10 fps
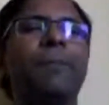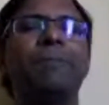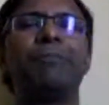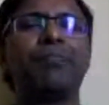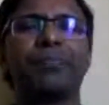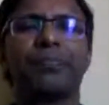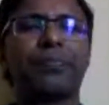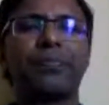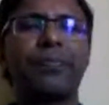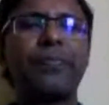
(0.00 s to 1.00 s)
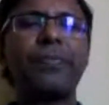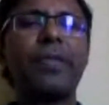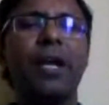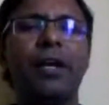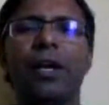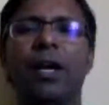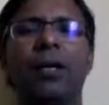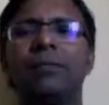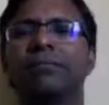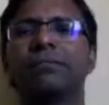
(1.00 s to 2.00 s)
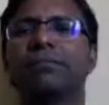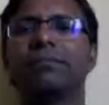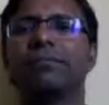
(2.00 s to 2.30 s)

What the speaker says: Okay, so that is